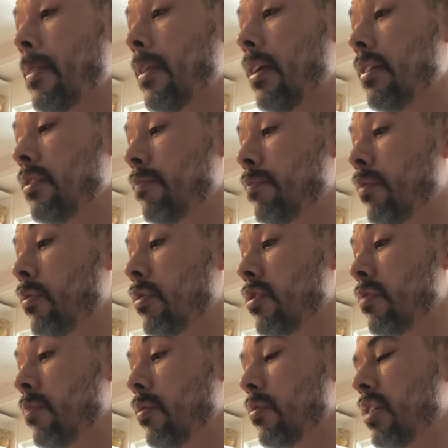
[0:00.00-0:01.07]
his opponent
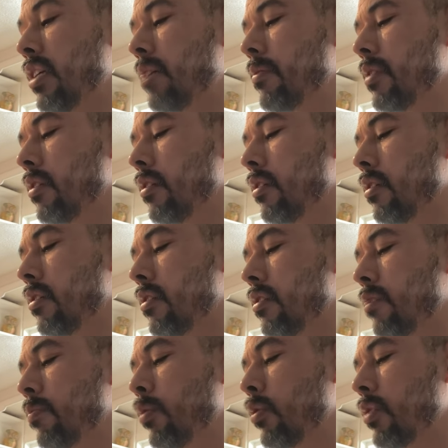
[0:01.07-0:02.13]
spoke
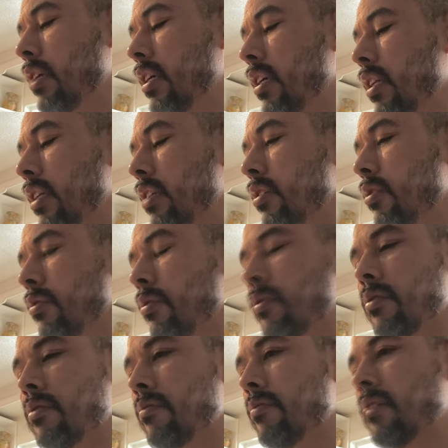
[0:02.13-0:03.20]
English,
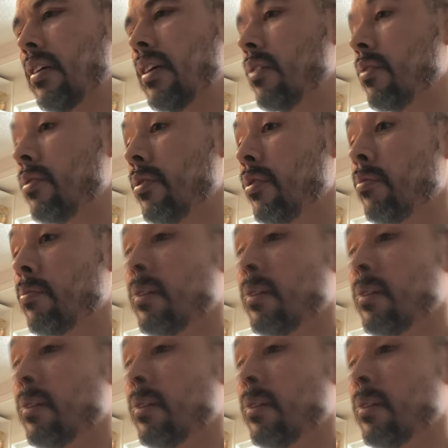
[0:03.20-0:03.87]
or I don't know.